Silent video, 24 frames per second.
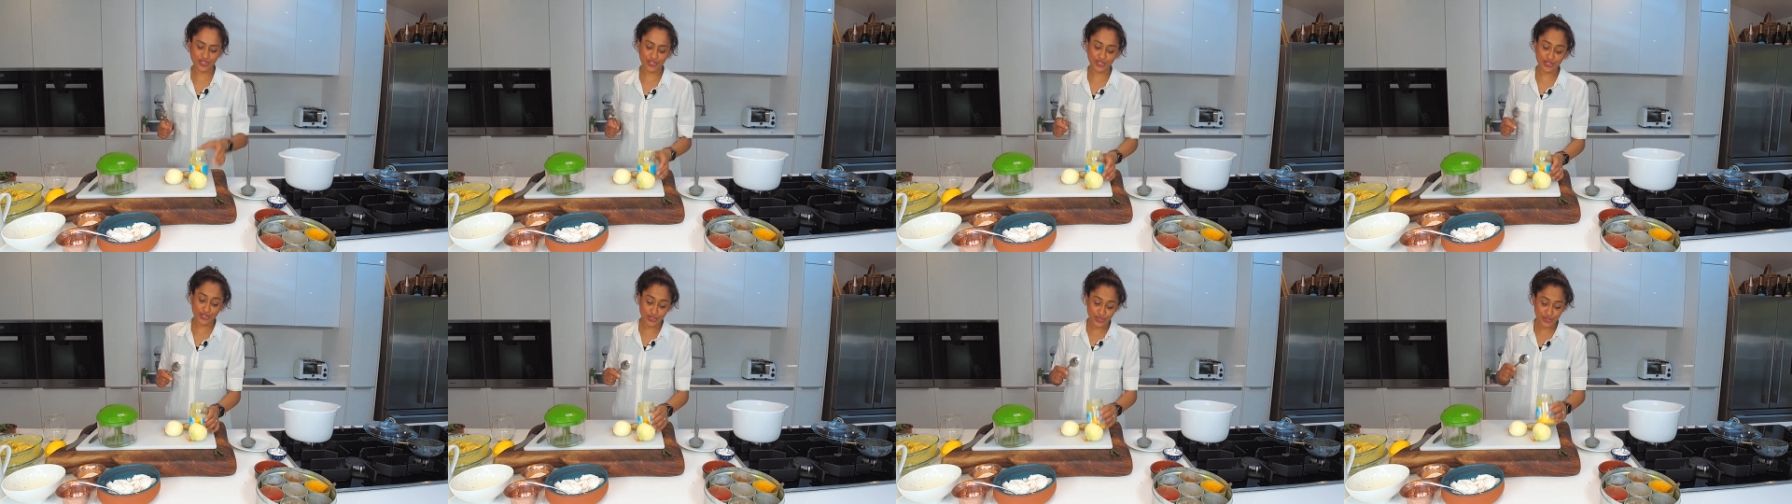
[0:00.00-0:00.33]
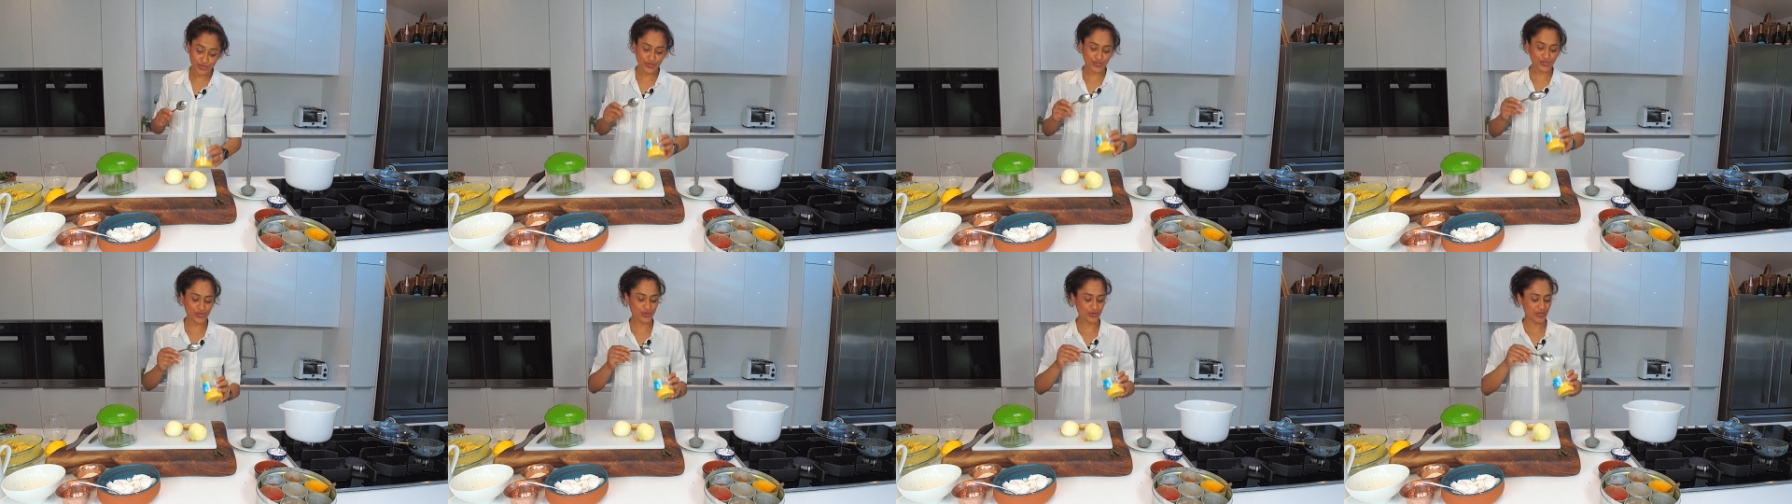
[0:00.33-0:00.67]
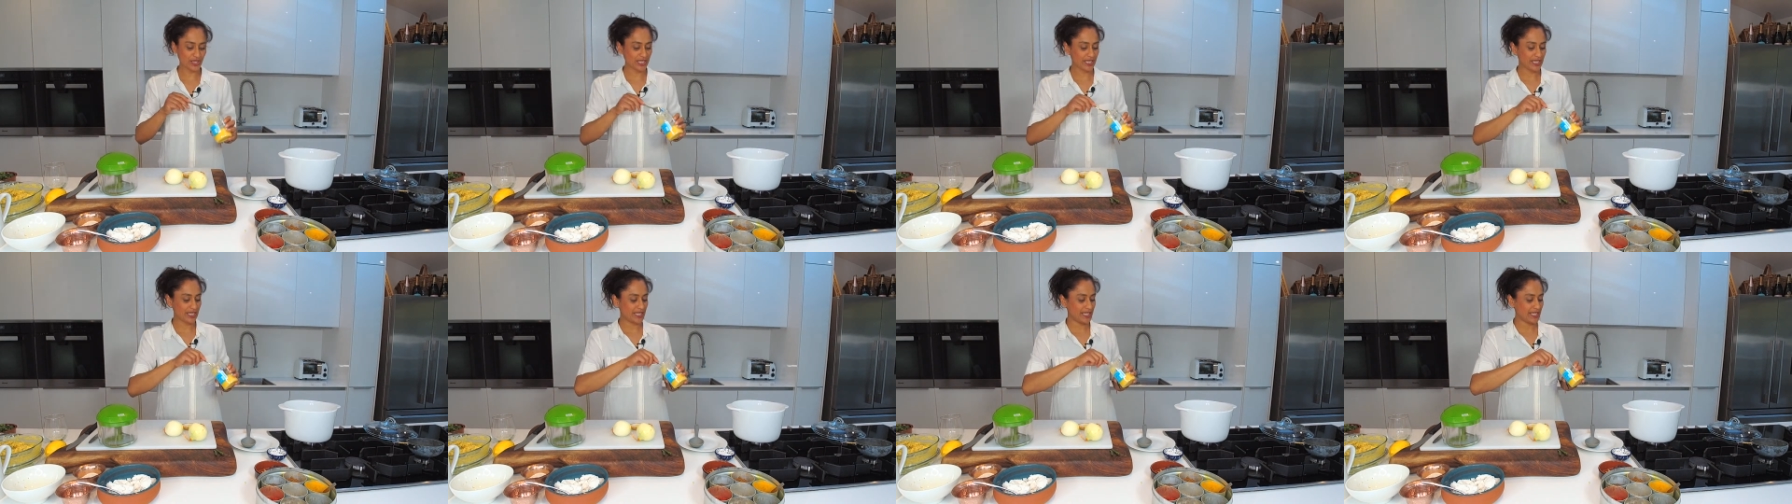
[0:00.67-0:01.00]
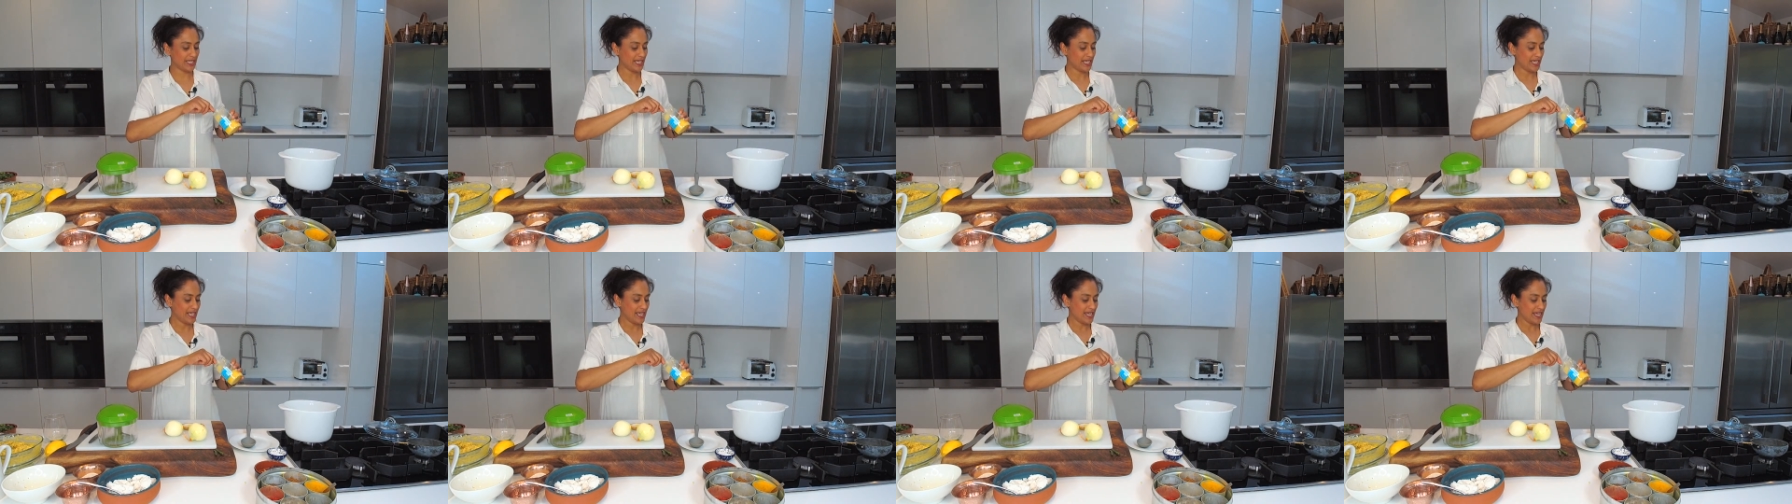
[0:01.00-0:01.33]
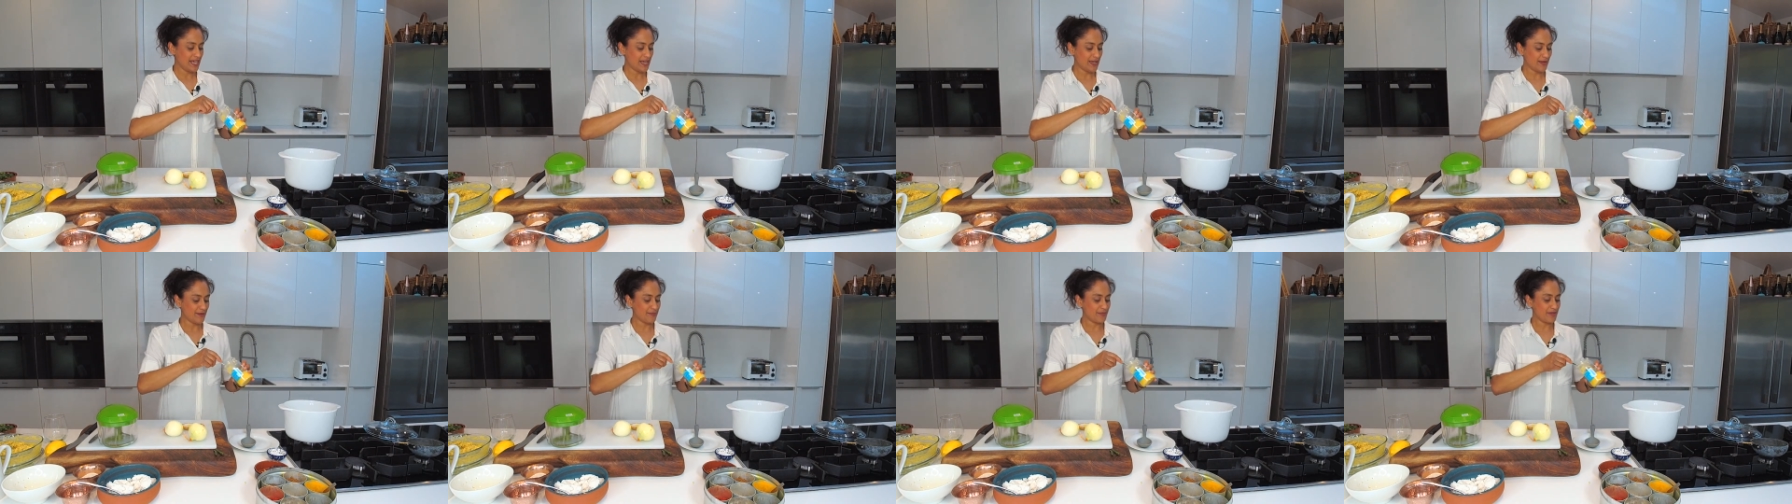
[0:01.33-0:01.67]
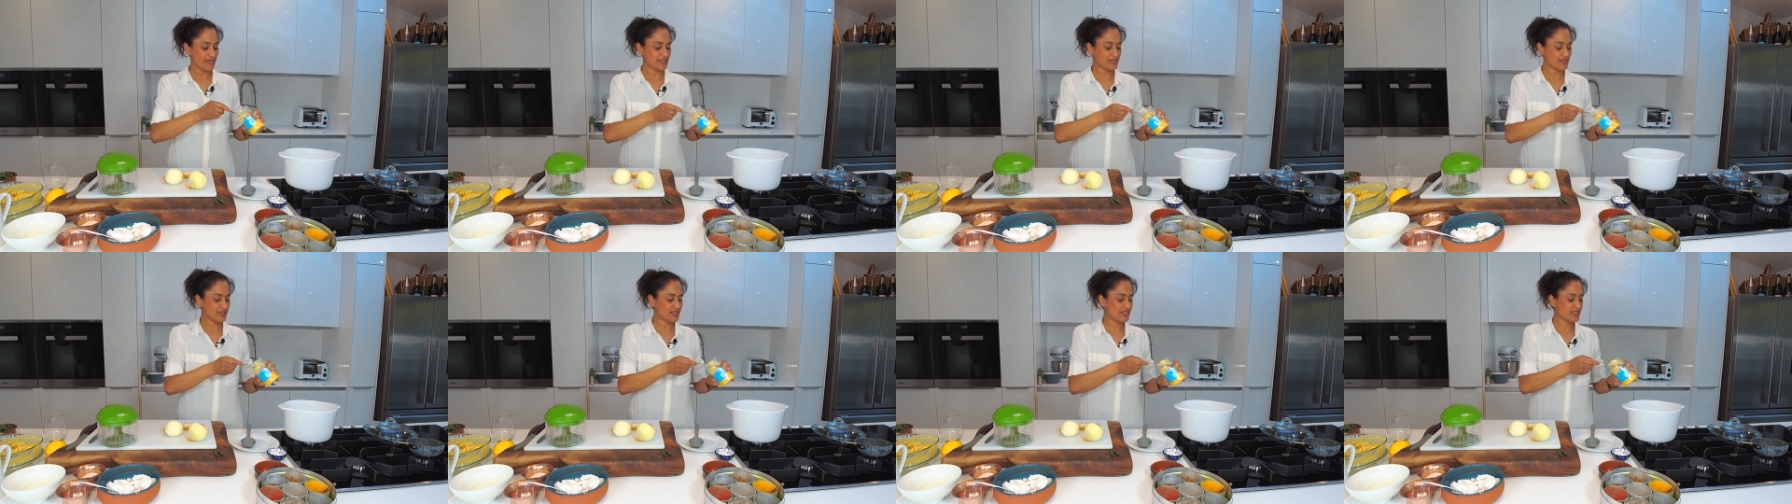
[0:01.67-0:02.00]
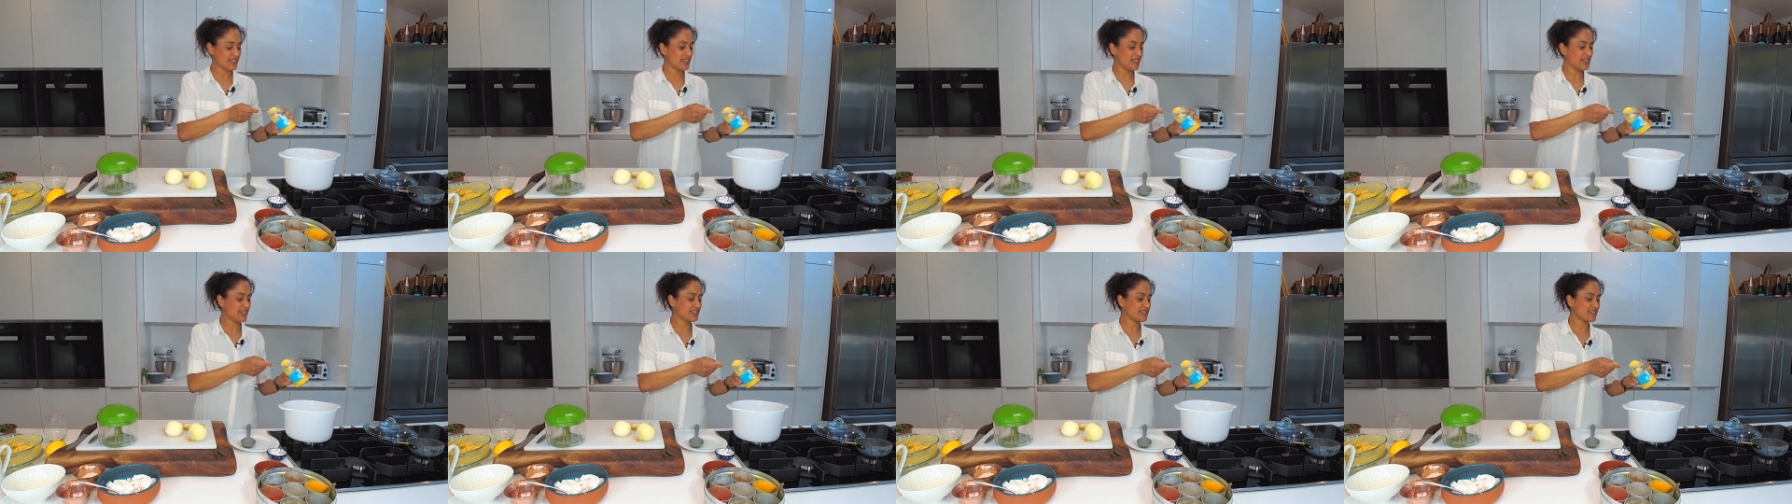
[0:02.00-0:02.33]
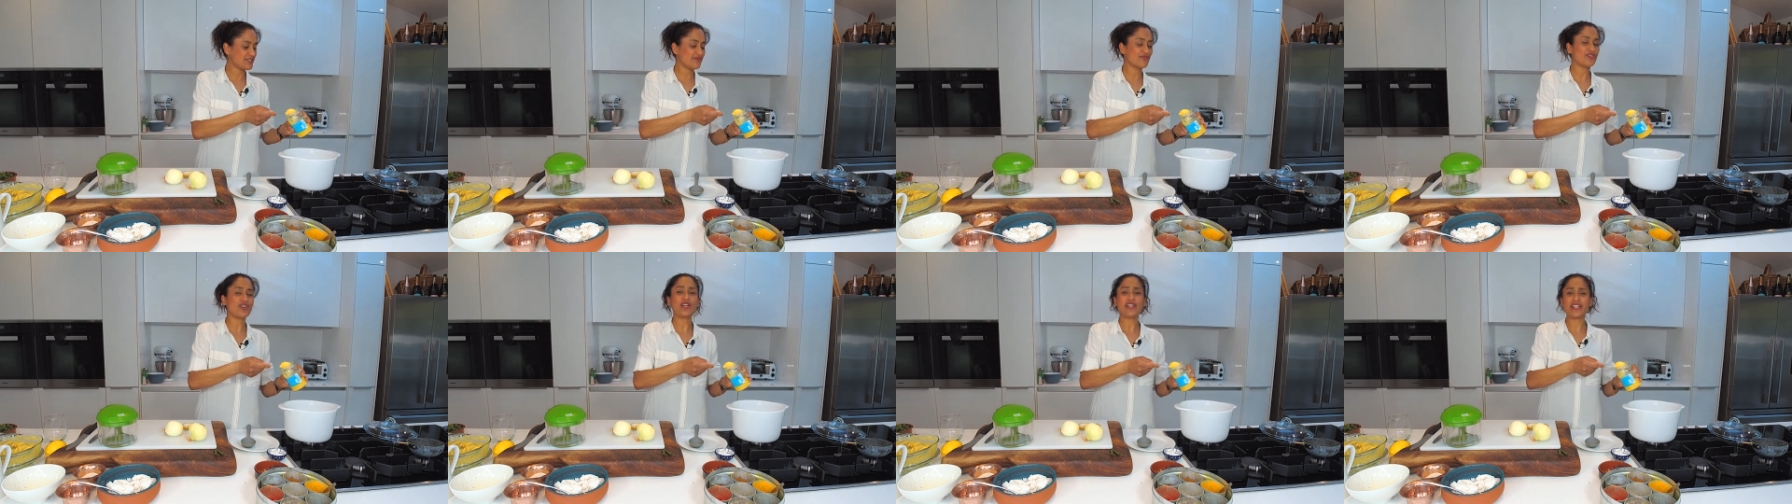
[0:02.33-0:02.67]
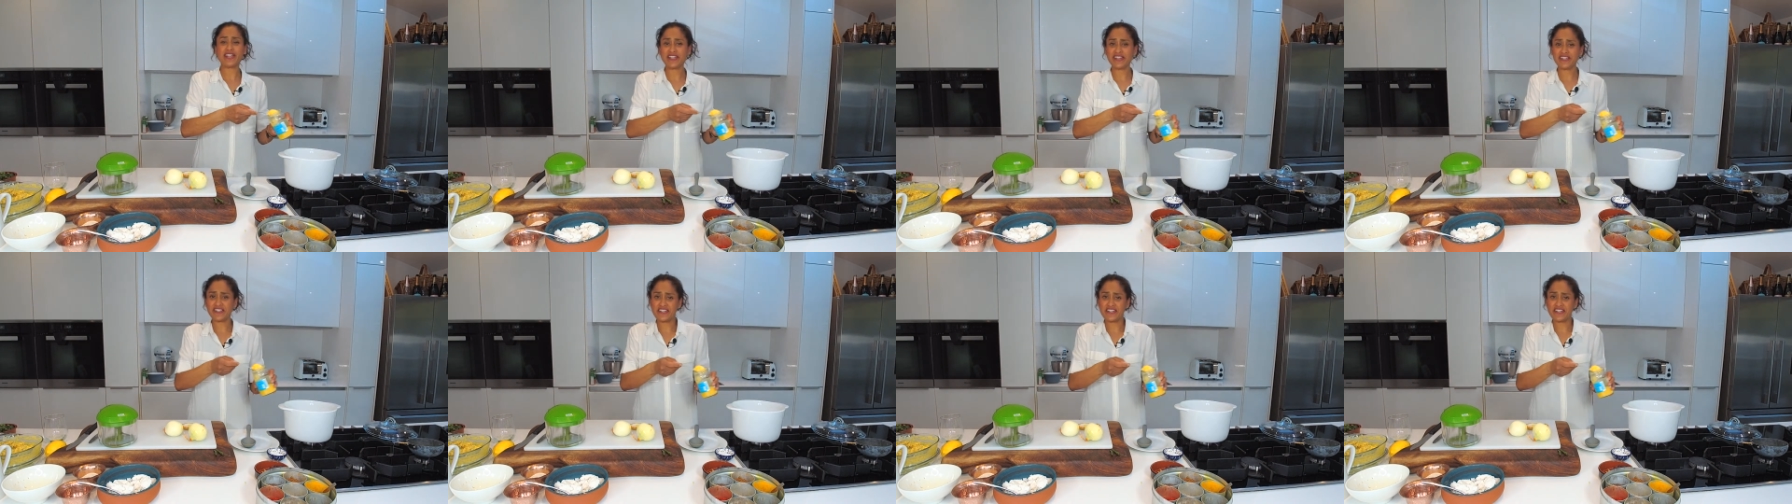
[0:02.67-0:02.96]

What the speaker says: you use your ghee. It's Friday